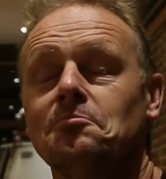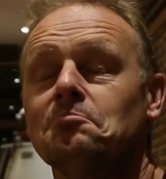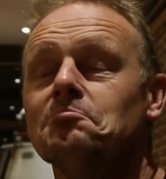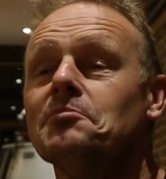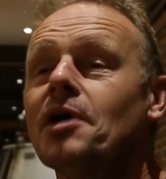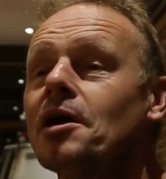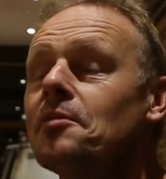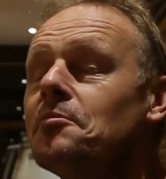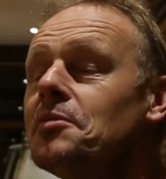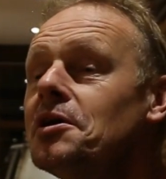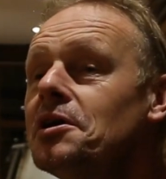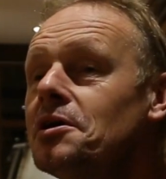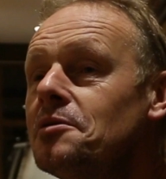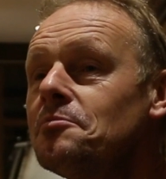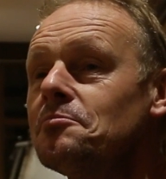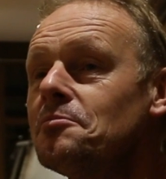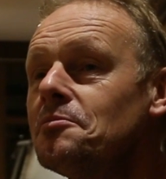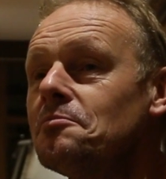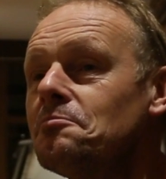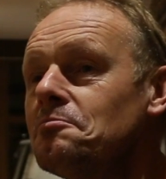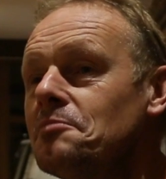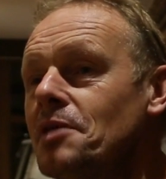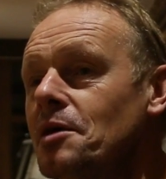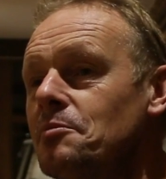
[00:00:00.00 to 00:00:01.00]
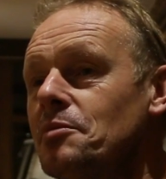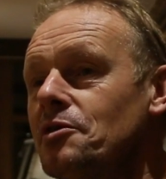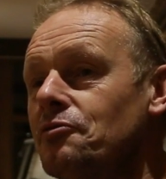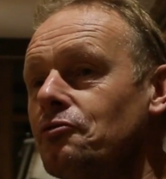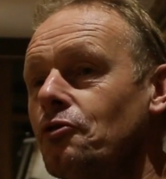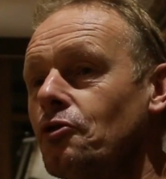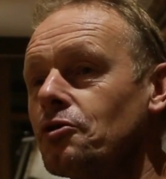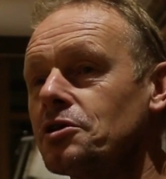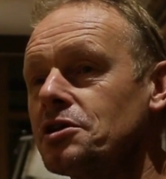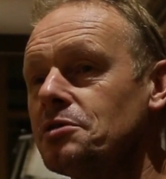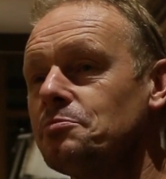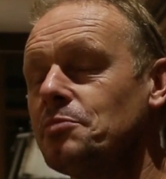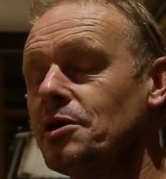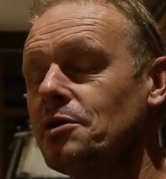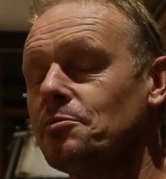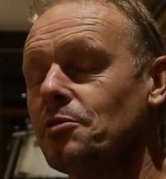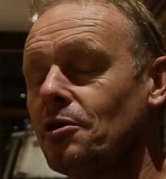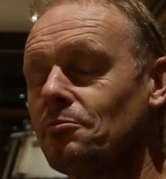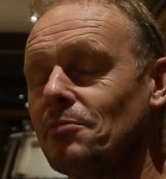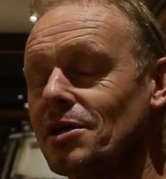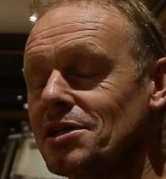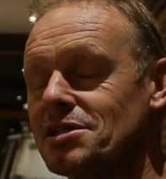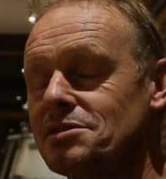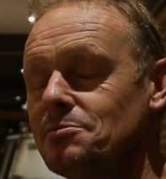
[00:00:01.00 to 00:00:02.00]
Maybe 40
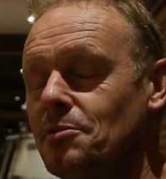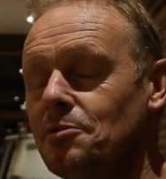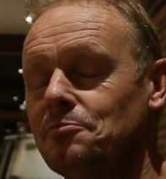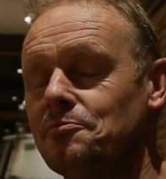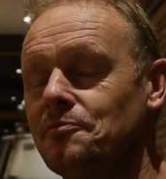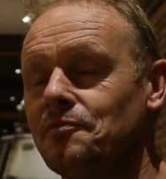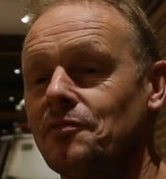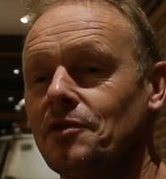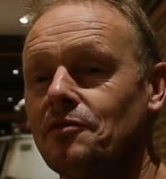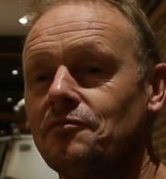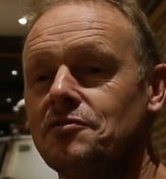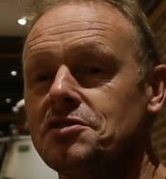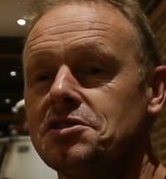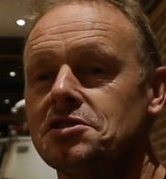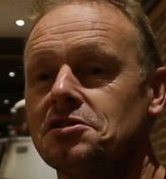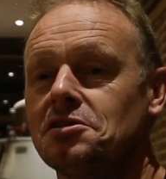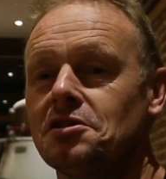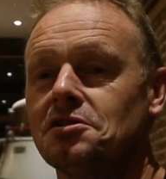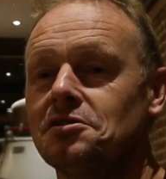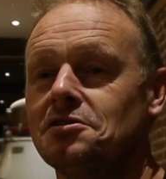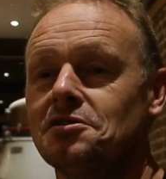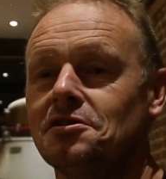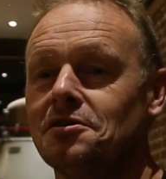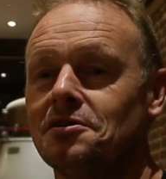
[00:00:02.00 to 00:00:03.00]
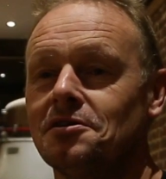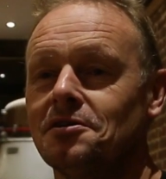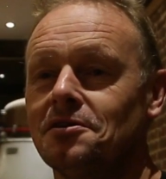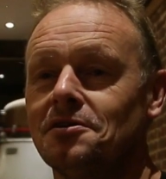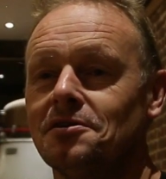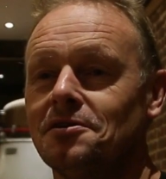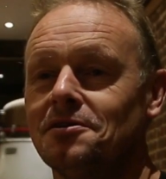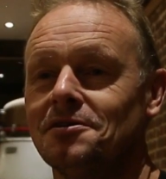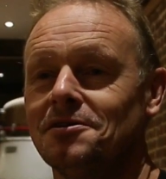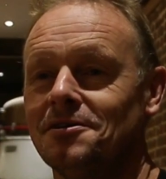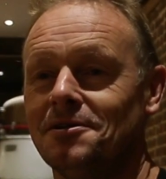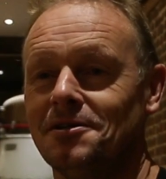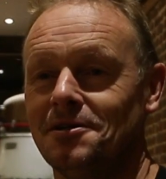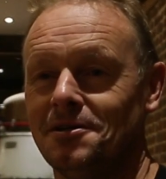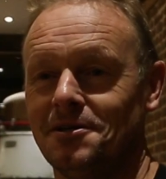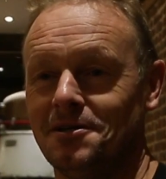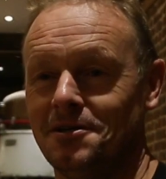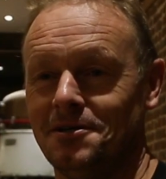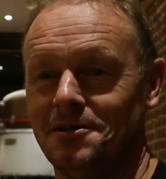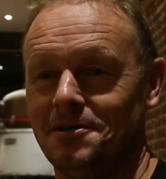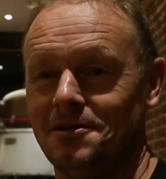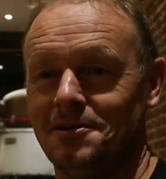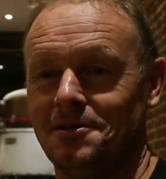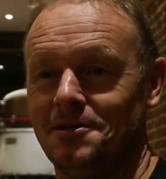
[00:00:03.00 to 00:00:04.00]
people maximum visited
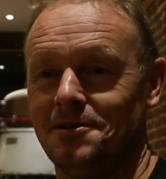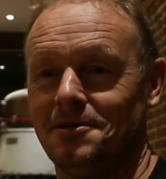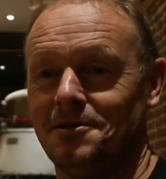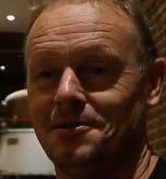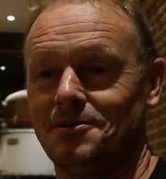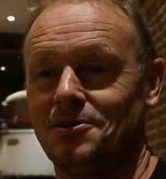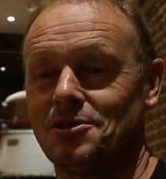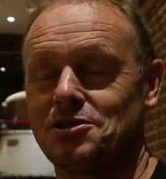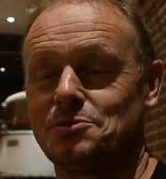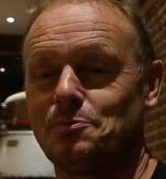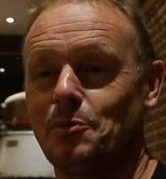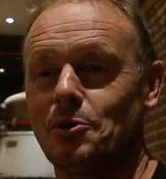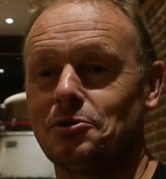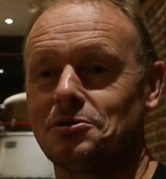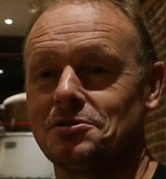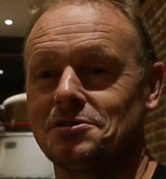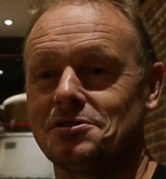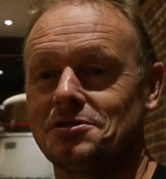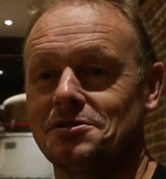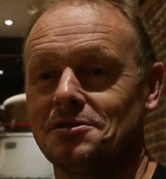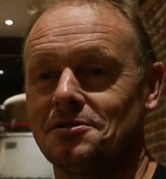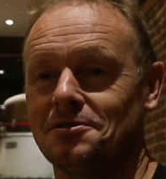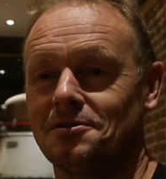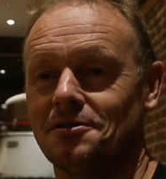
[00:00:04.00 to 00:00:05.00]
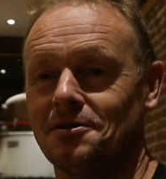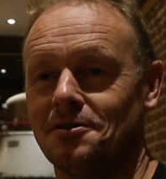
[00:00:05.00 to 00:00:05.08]
the spot. So